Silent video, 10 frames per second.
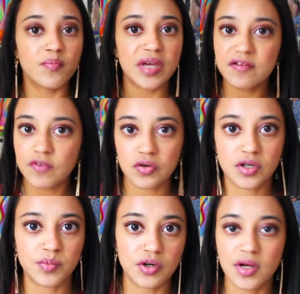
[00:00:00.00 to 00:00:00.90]
be
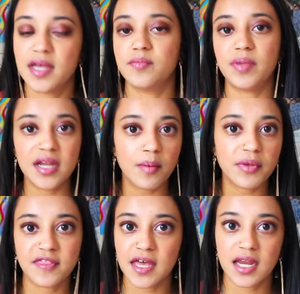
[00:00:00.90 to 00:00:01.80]
vulnerable and be
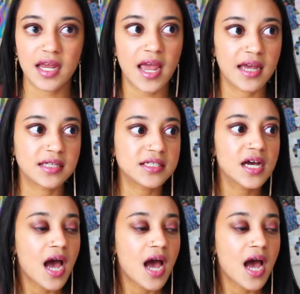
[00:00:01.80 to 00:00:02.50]
empathetic? And